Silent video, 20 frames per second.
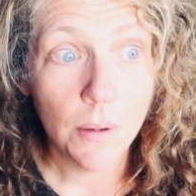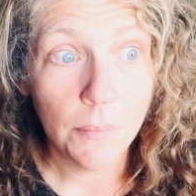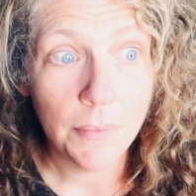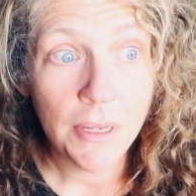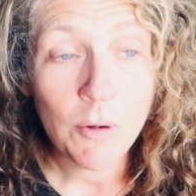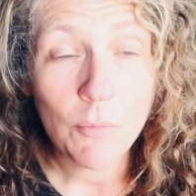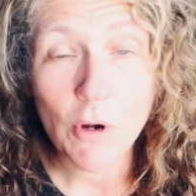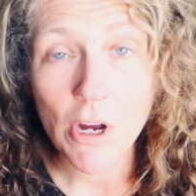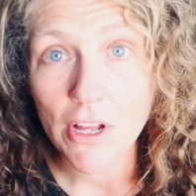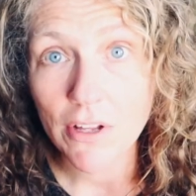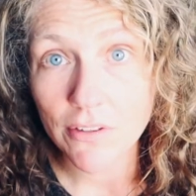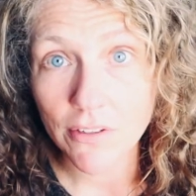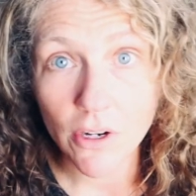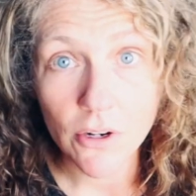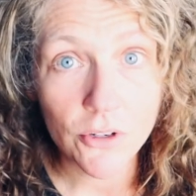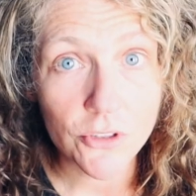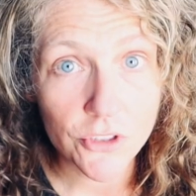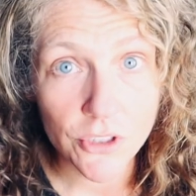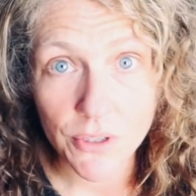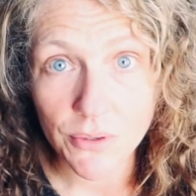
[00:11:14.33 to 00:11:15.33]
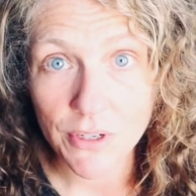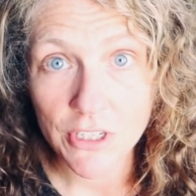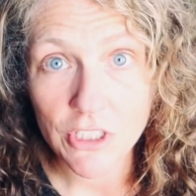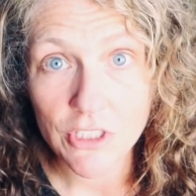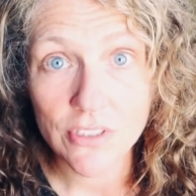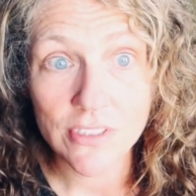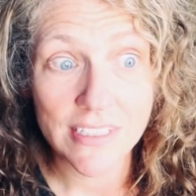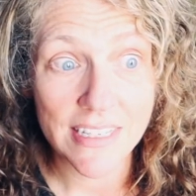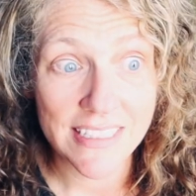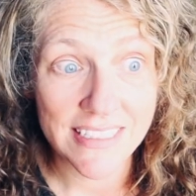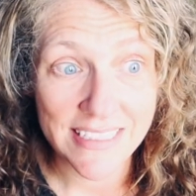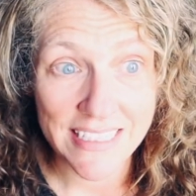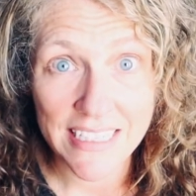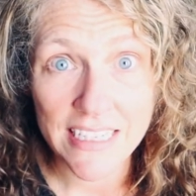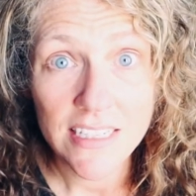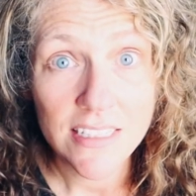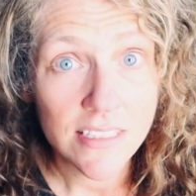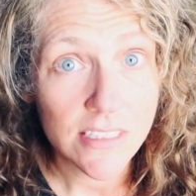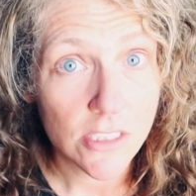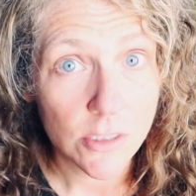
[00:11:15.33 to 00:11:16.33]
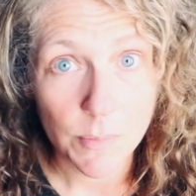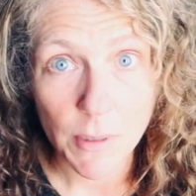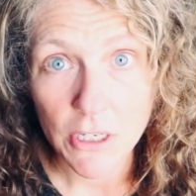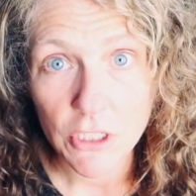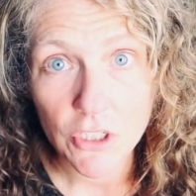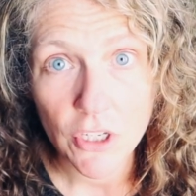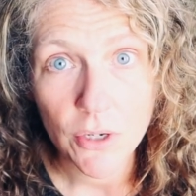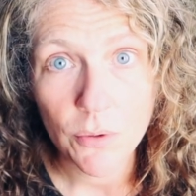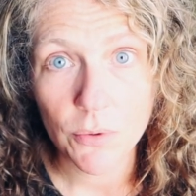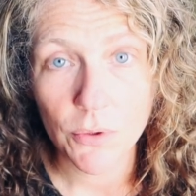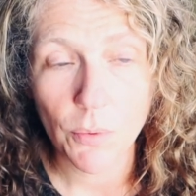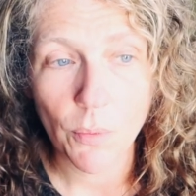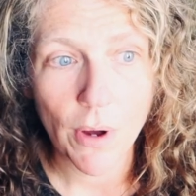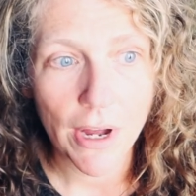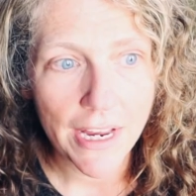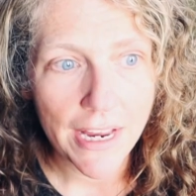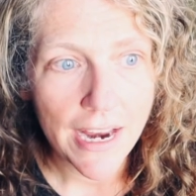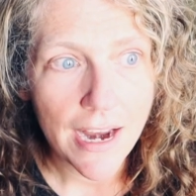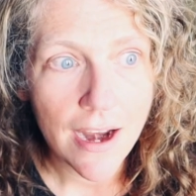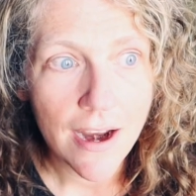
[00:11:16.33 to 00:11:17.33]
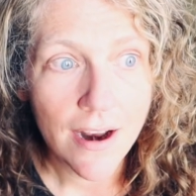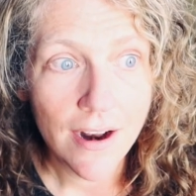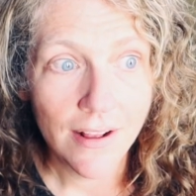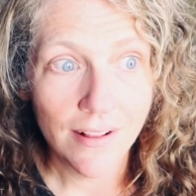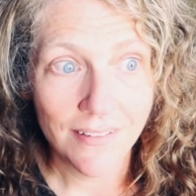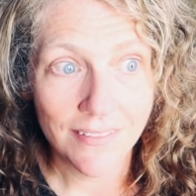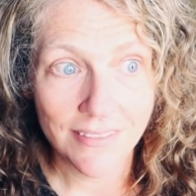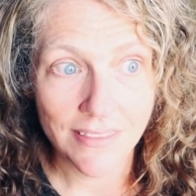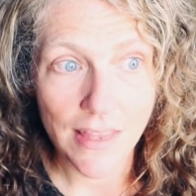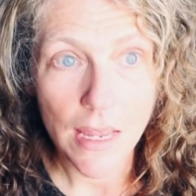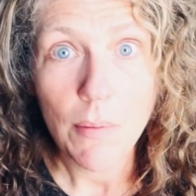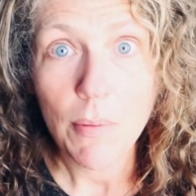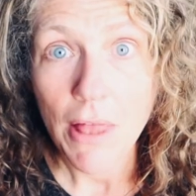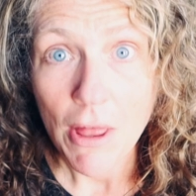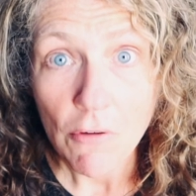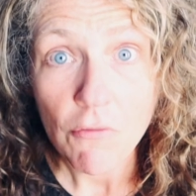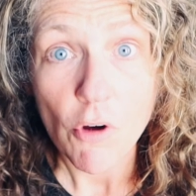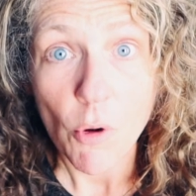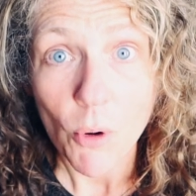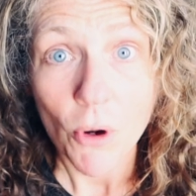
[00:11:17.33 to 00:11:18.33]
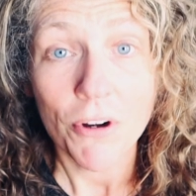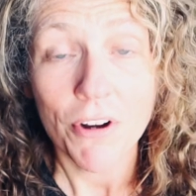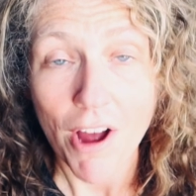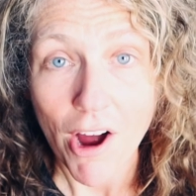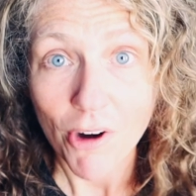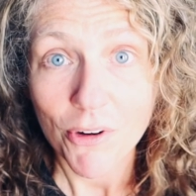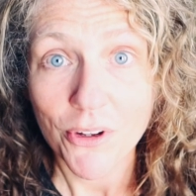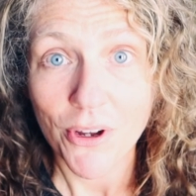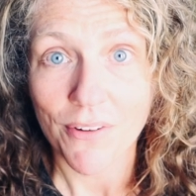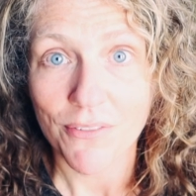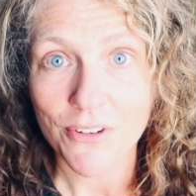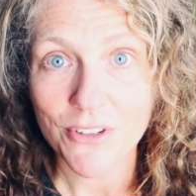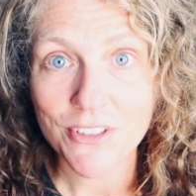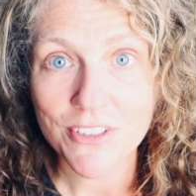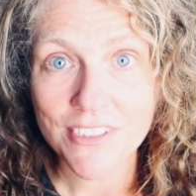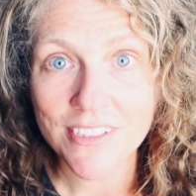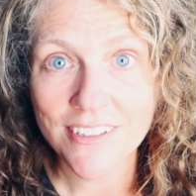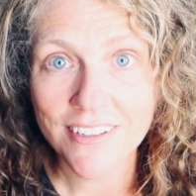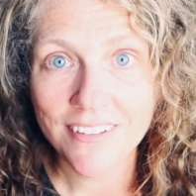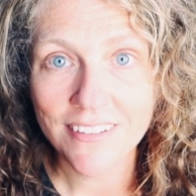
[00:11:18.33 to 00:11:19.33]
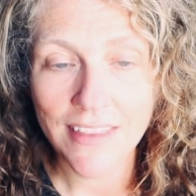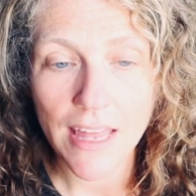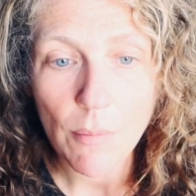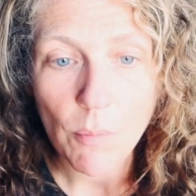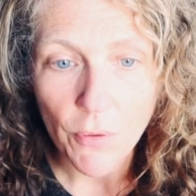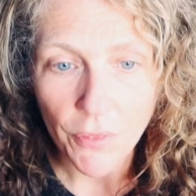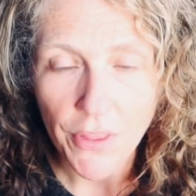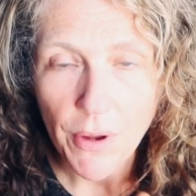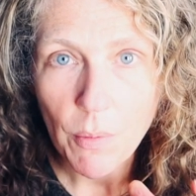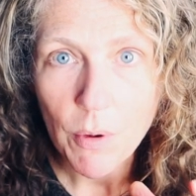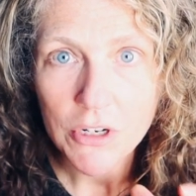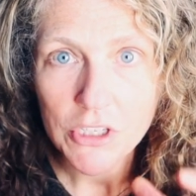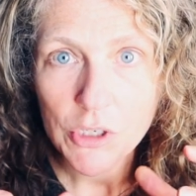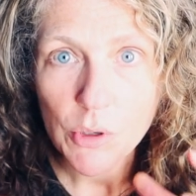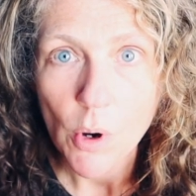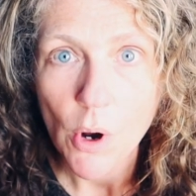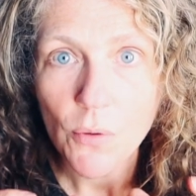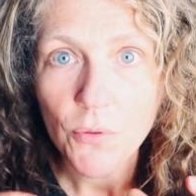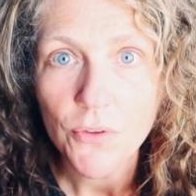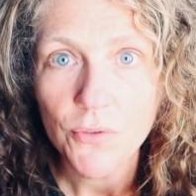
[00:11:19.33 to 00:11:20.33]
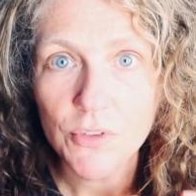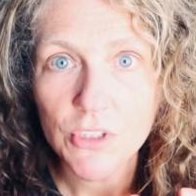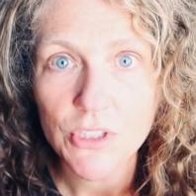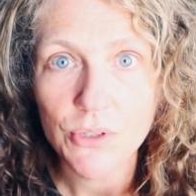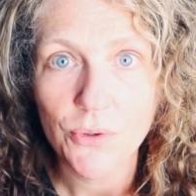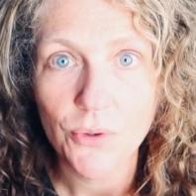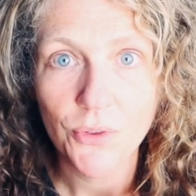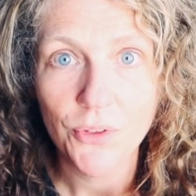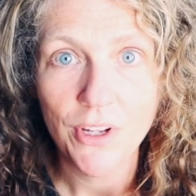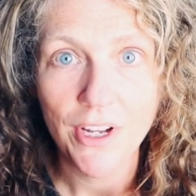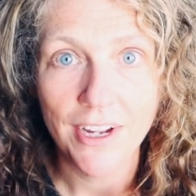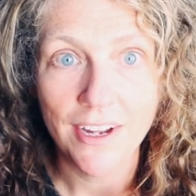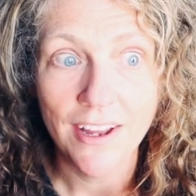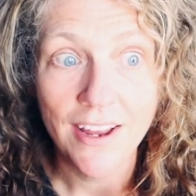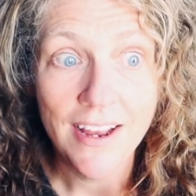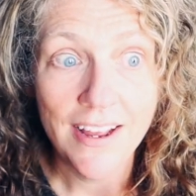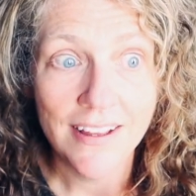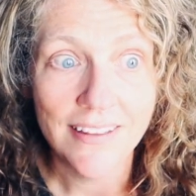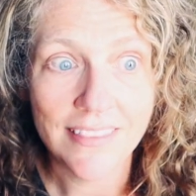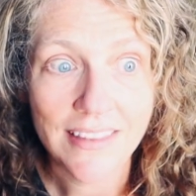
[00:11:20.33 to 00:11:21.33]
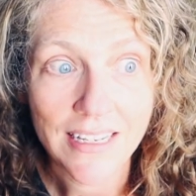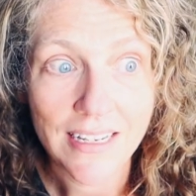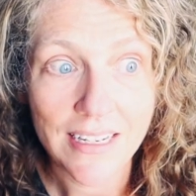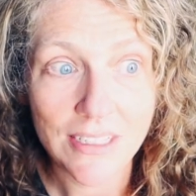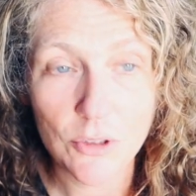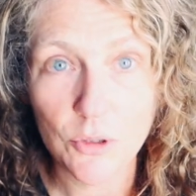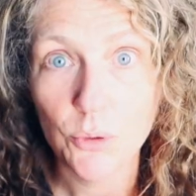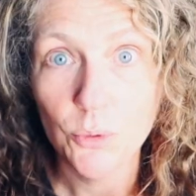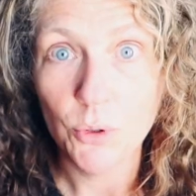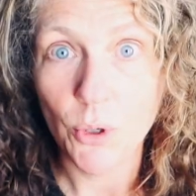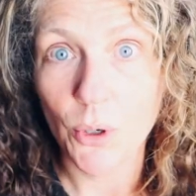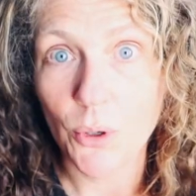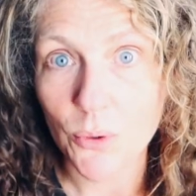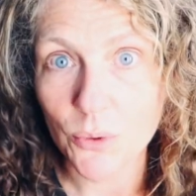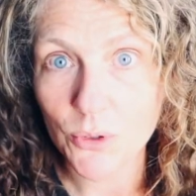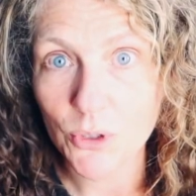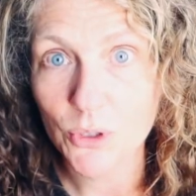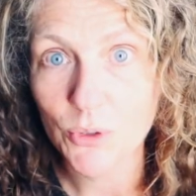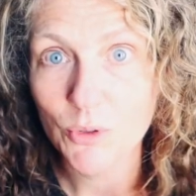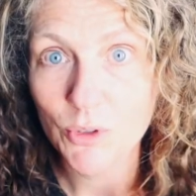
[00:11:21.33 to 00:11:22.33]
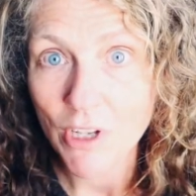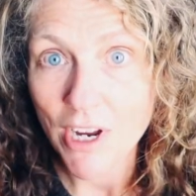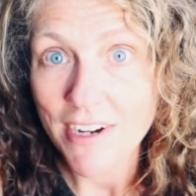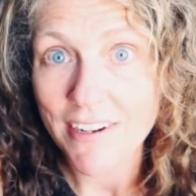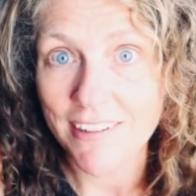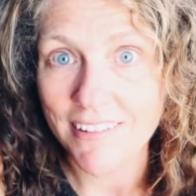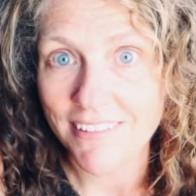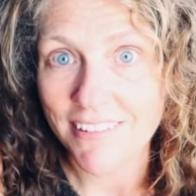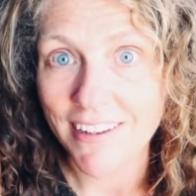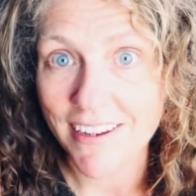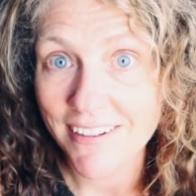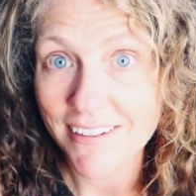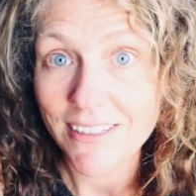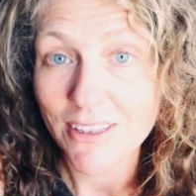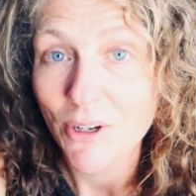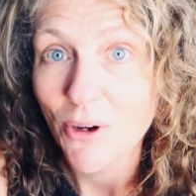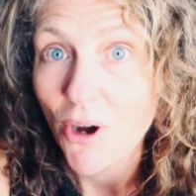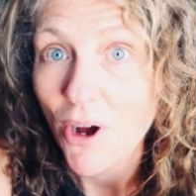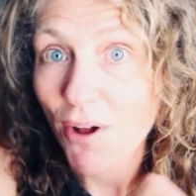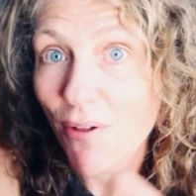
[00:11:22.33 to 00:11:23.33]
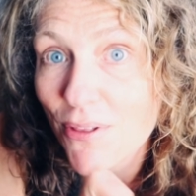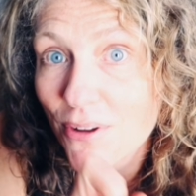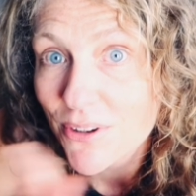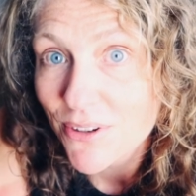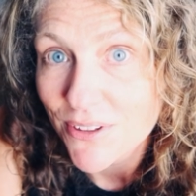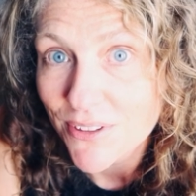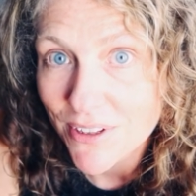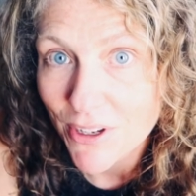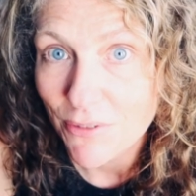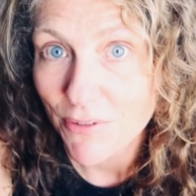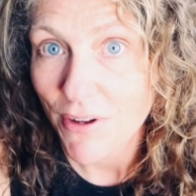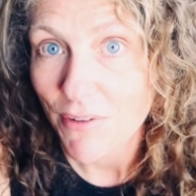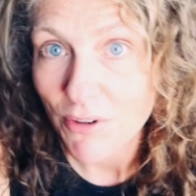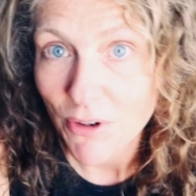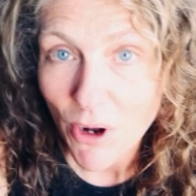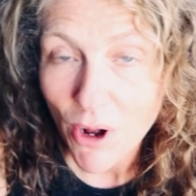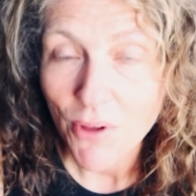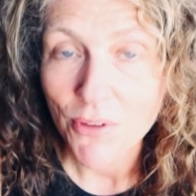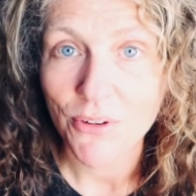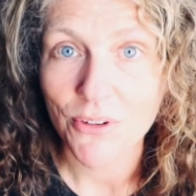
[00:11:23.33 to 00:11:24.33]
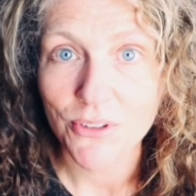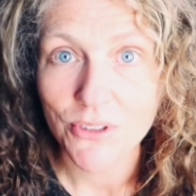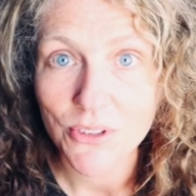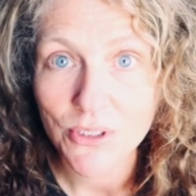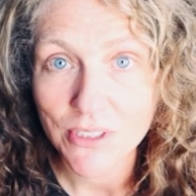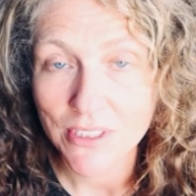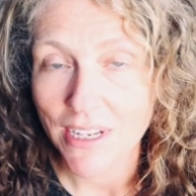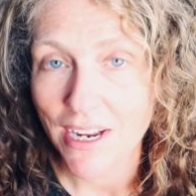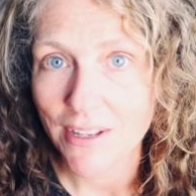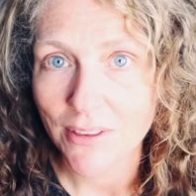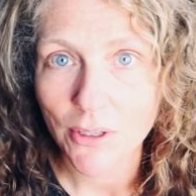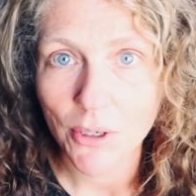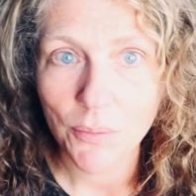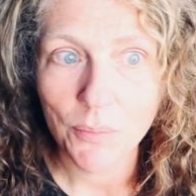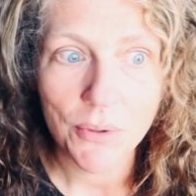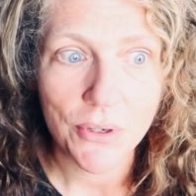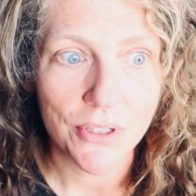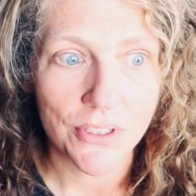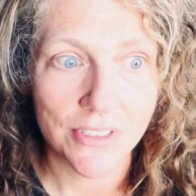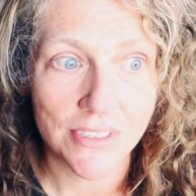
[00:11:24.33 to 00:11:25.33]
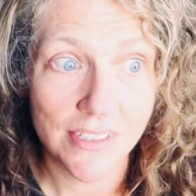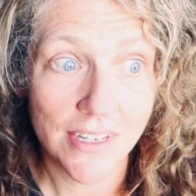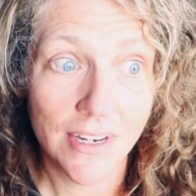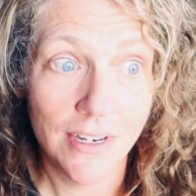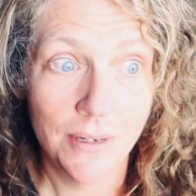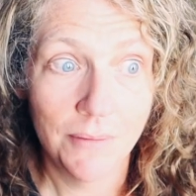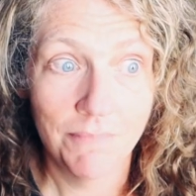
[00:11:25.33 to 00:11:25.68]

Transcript: Meanwhile, younger generations, like teens especially with YA, they love hard hardcovers. They, they want to own the physical thing. They like to go to signings and get their author, their favorite authors to sign their books.